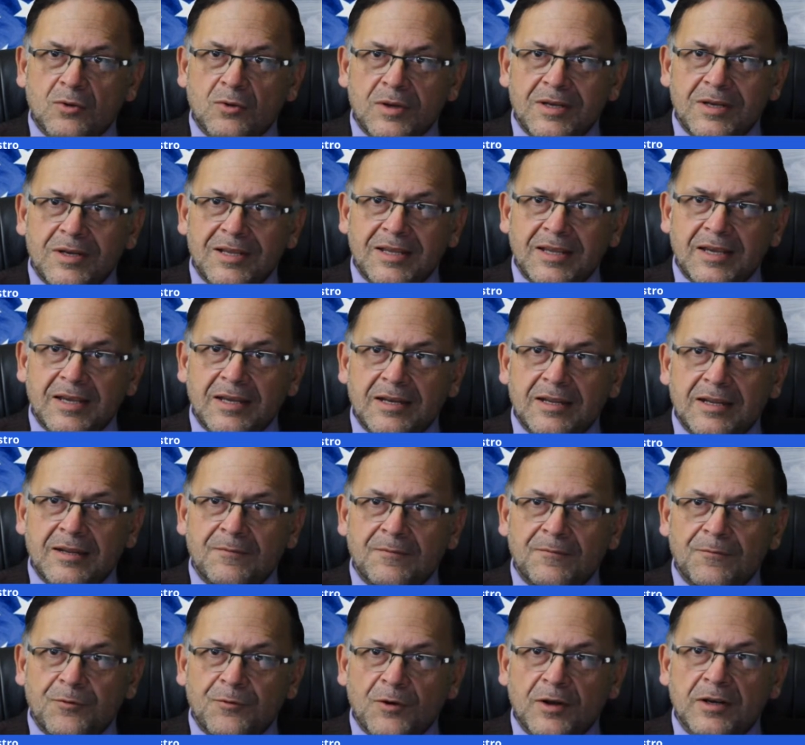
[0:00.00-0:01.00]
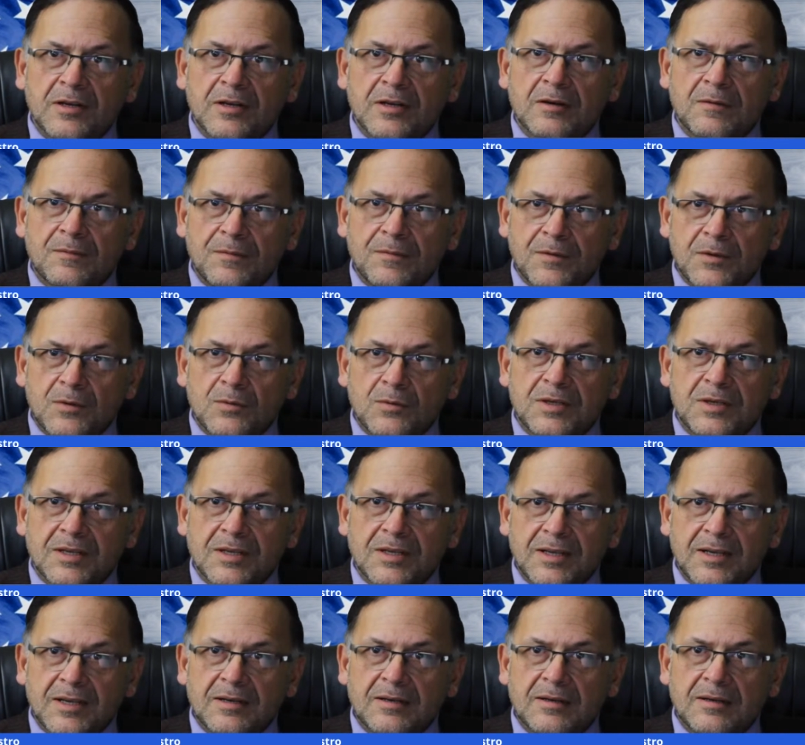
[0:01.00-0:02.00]
to get in front of you to
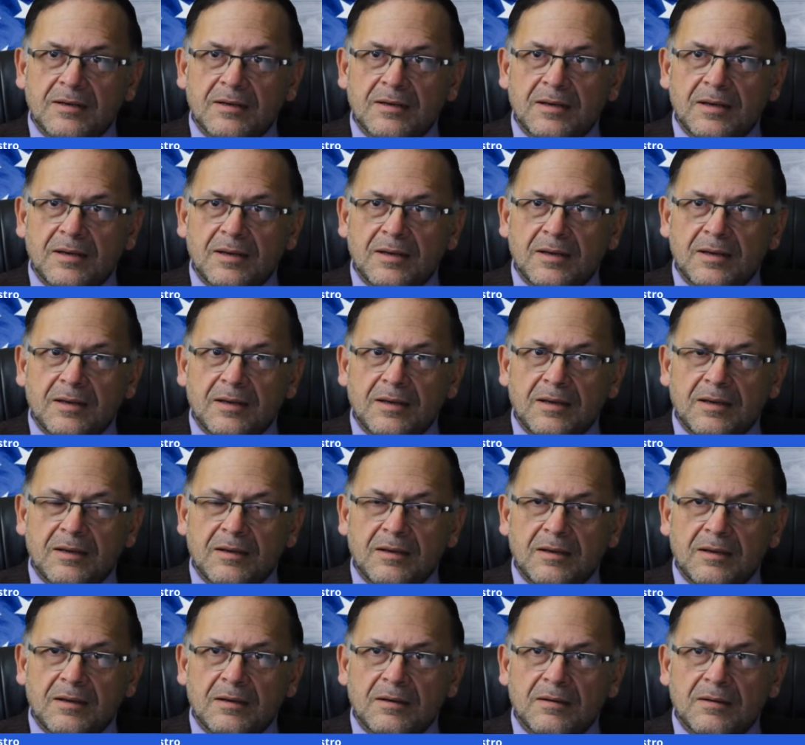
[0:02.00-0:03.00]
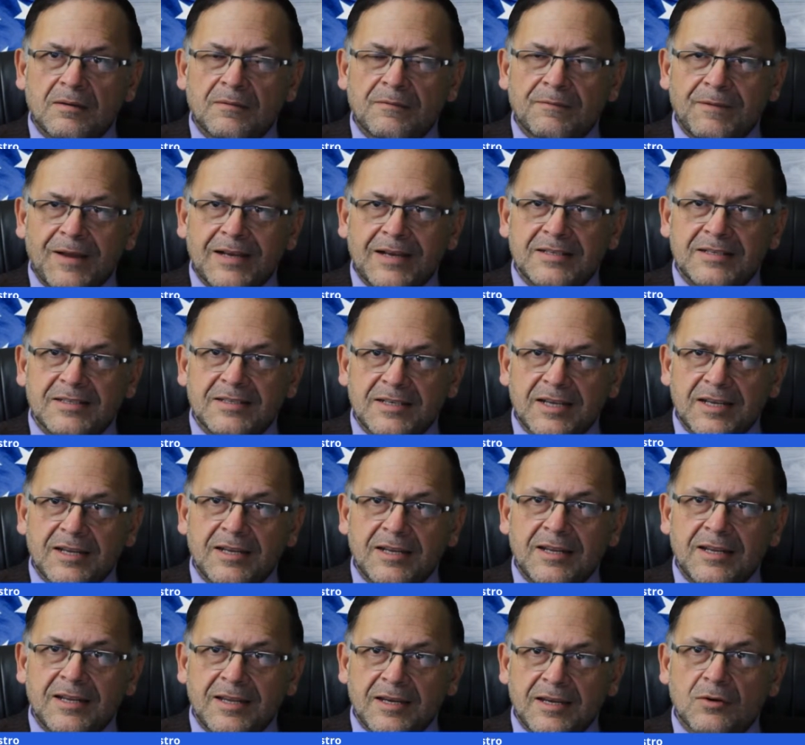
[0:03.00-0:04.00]
get a vaccine
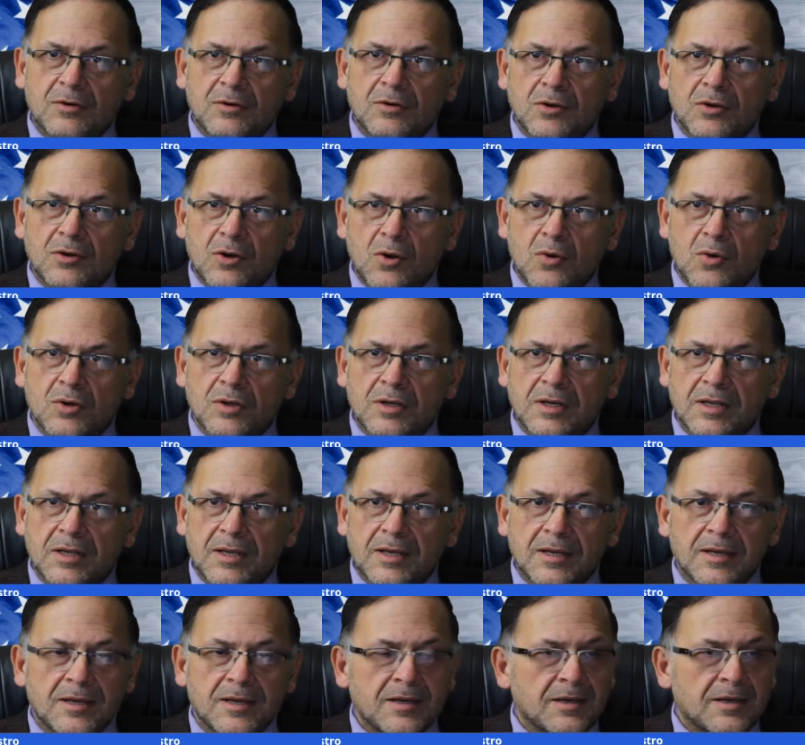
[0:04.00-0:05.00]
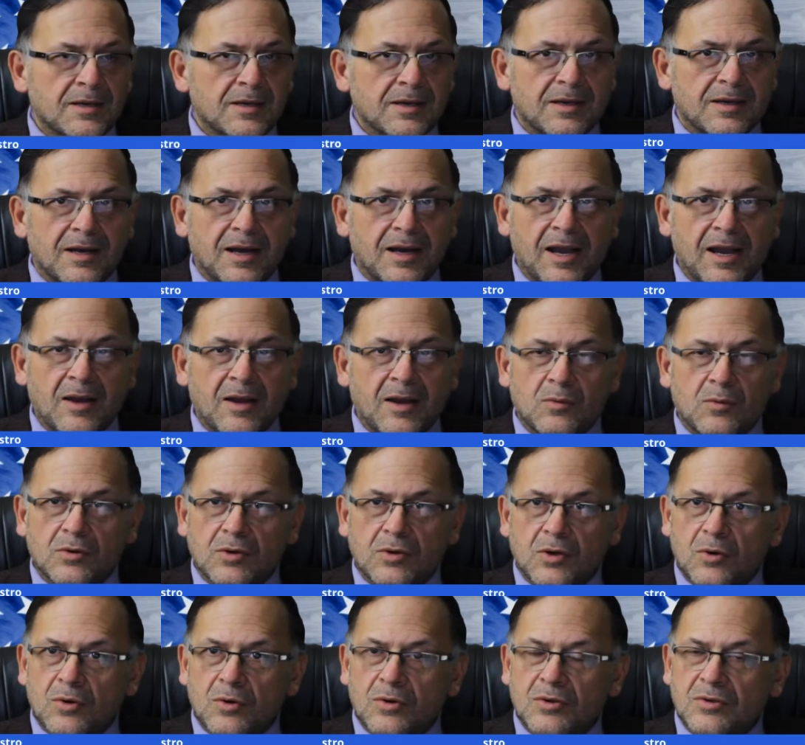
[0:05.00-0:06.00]
here locally. I will
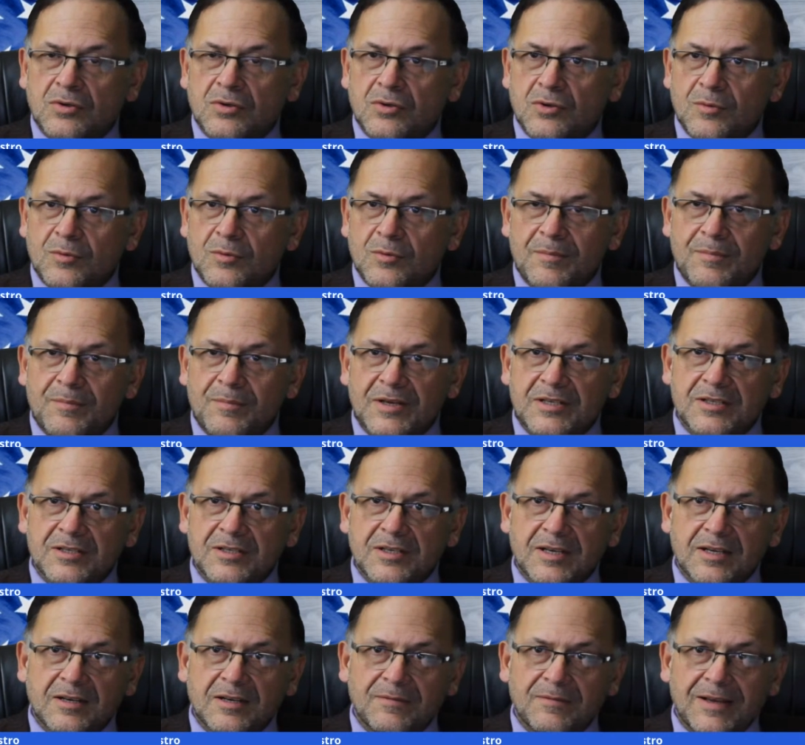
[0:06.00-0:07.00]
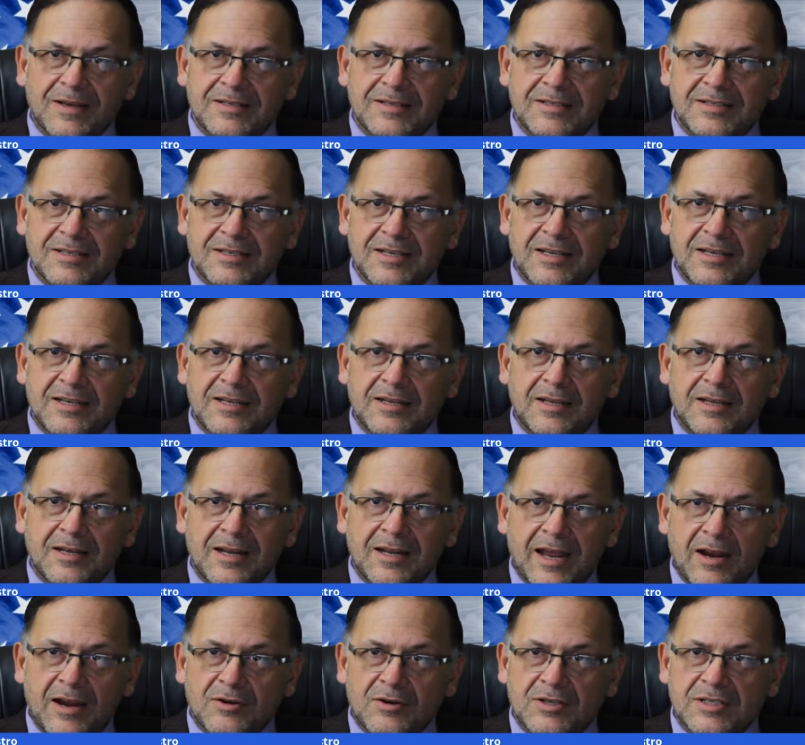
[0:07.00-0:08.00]
go do my best to get a vaccine in
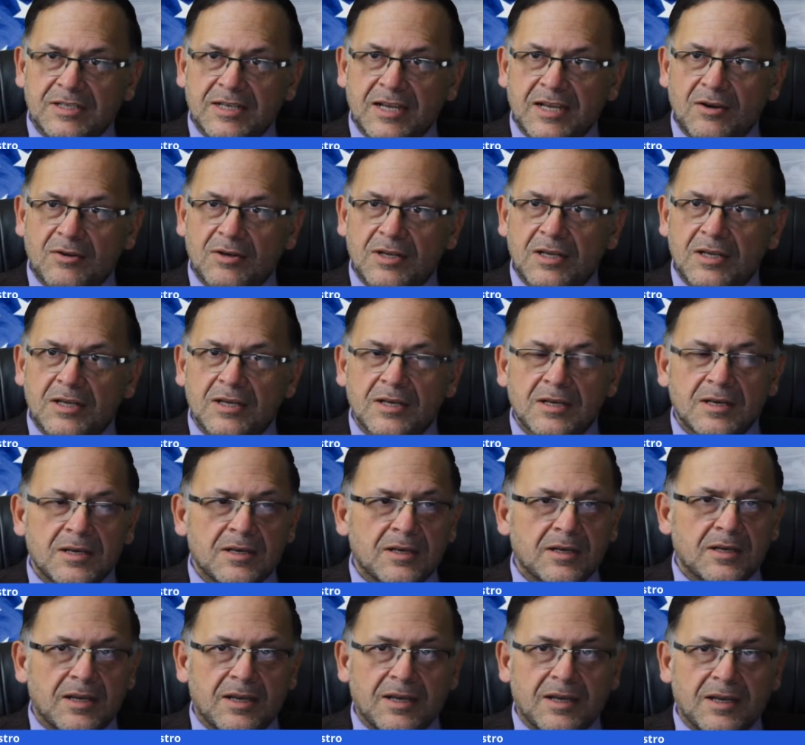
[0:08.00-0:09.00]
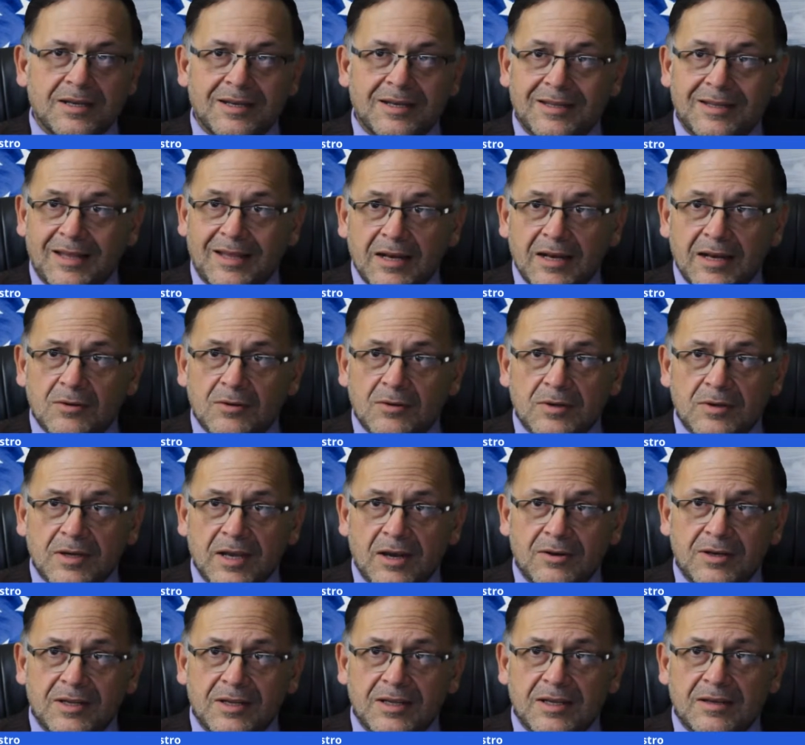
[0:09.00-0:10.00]
Harris County, in Hidalgo
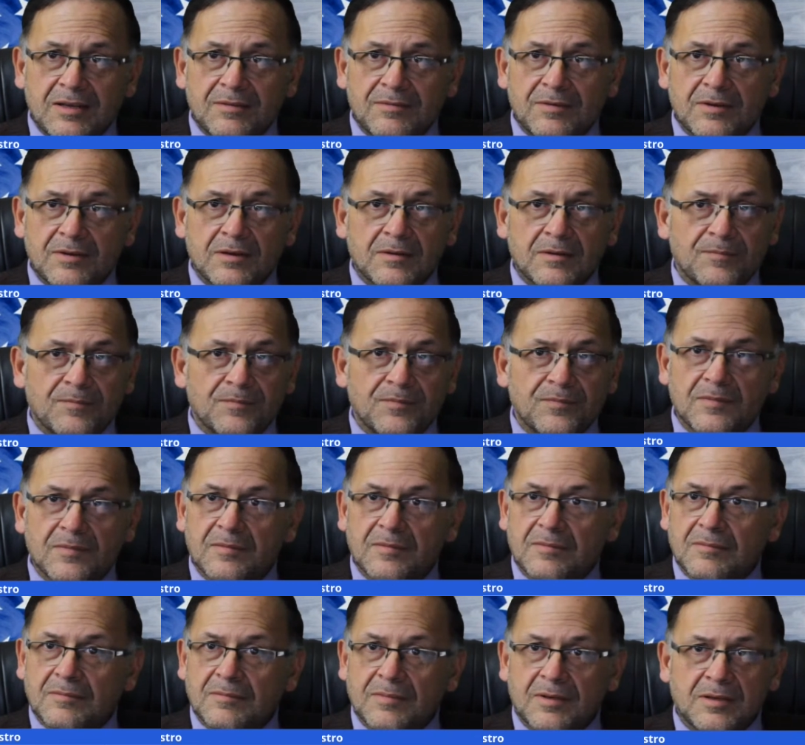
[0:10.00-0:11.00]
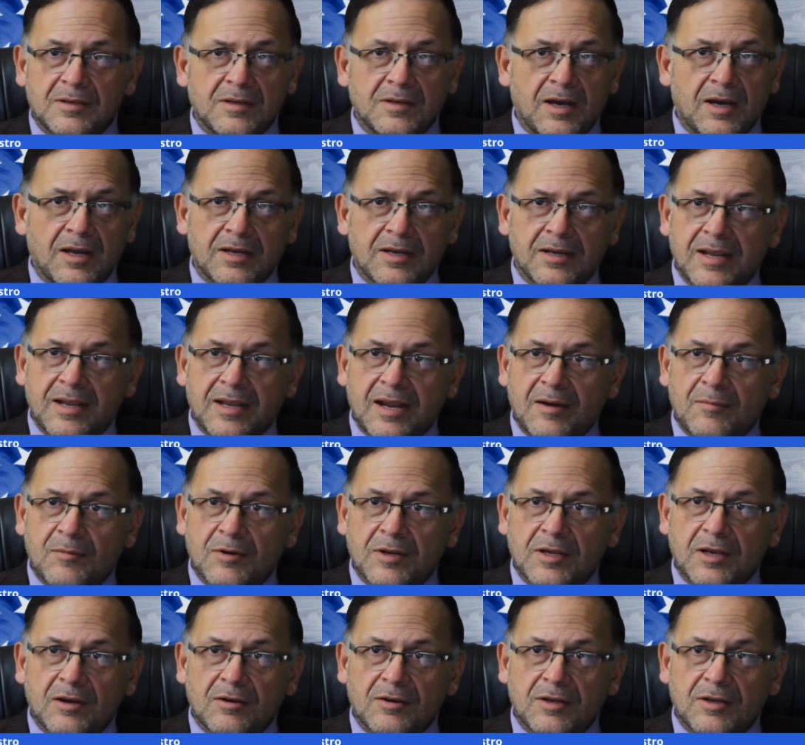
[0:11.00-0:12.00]
County even, but not in Cameron
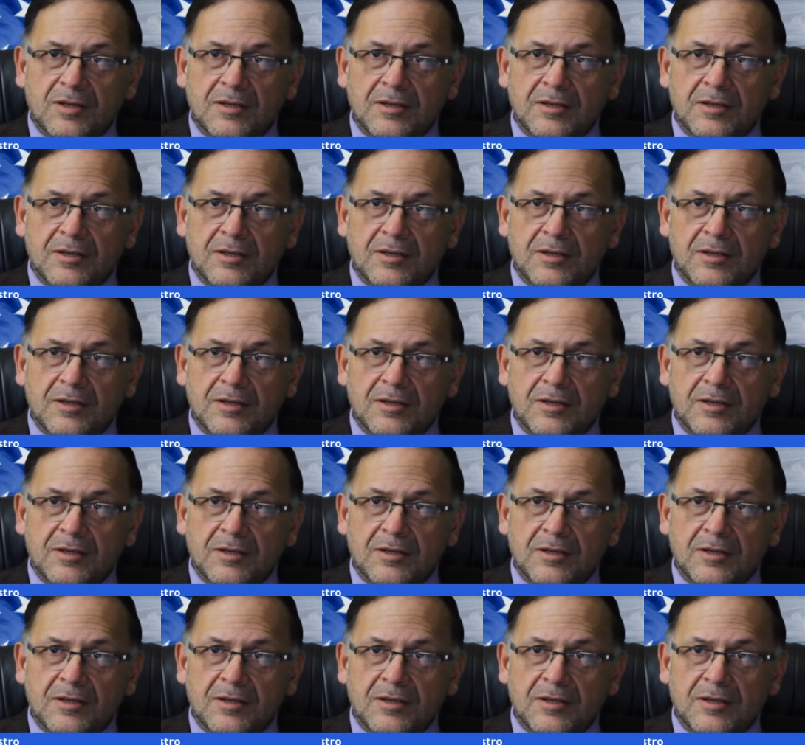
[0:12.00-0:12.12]
County,